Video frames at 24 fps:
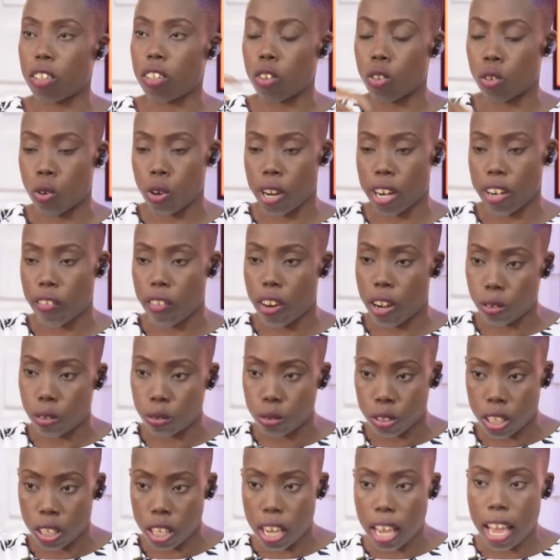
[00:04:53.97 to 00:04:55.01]
going
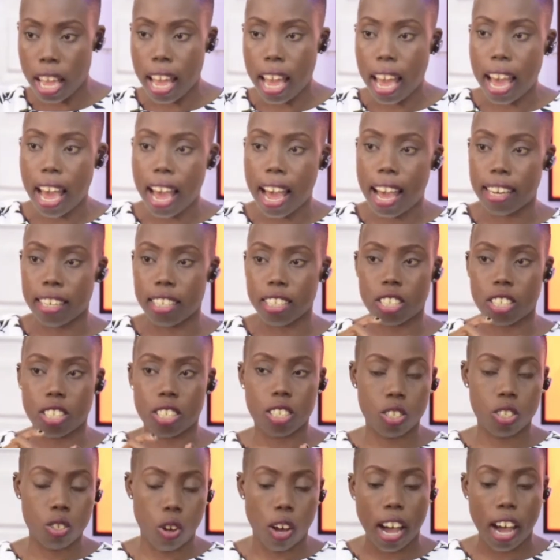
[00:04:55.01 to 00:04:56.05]
round, and
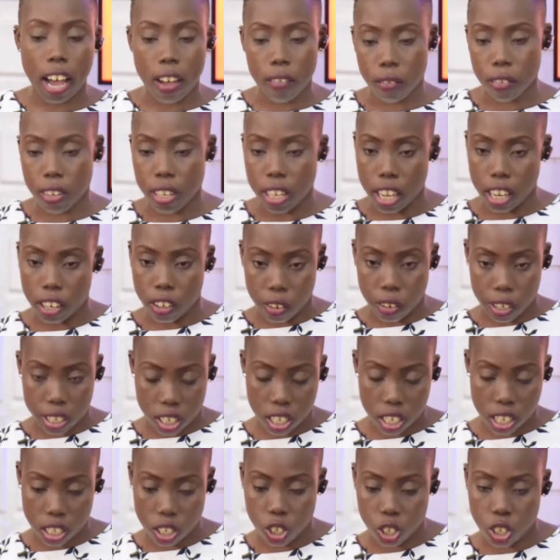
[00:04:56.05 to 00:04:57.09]
it's not having a
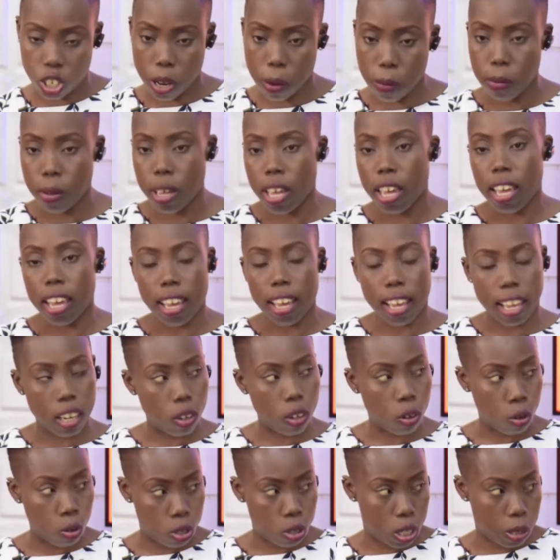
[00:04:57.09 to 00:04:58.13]
crescent shape, it can
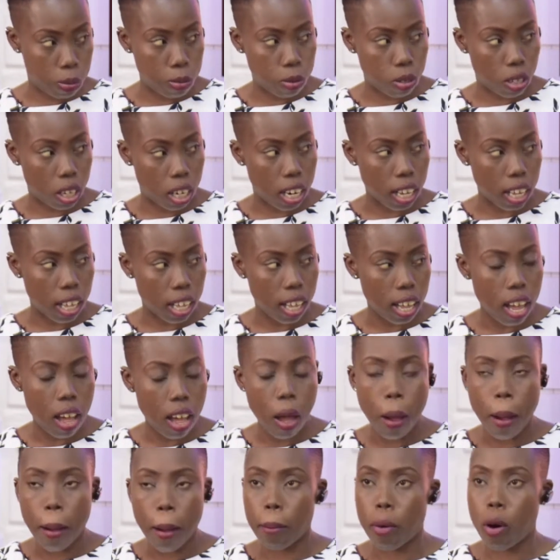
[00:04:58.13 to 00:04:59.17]
go smoothly.
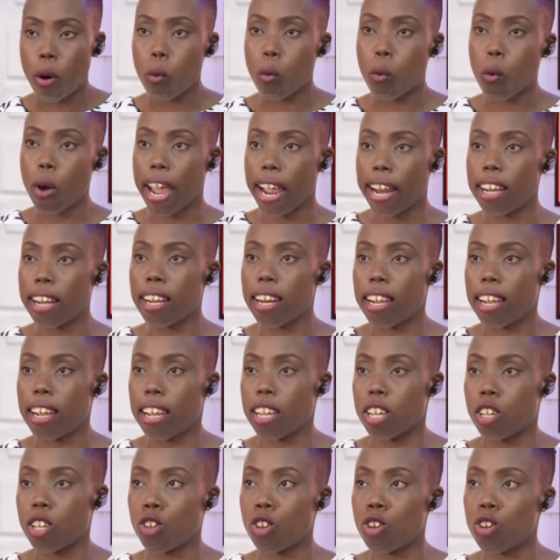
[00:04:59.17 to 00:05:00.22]
But when
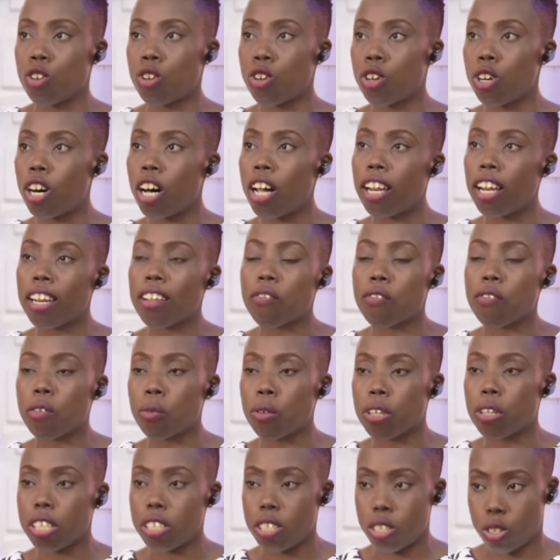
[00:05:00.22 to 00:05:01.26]
you are living
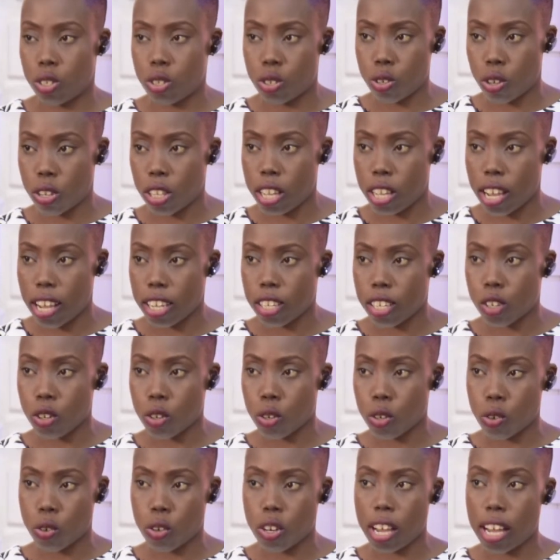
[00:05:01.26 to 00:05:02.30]
with the disorder, you
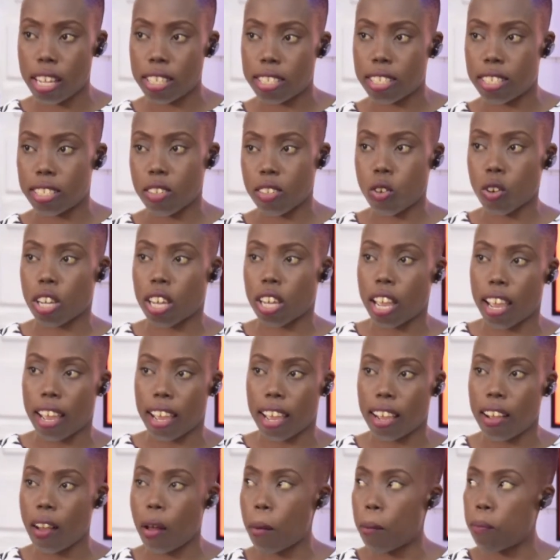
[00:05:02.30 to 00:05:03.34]
know that, okay,
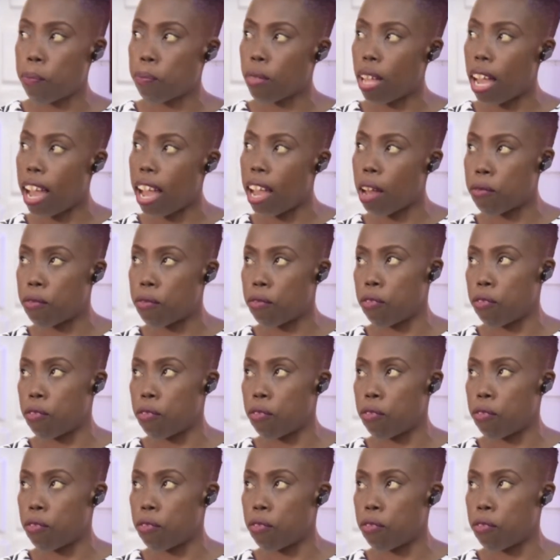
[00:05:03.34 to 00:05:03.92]
I am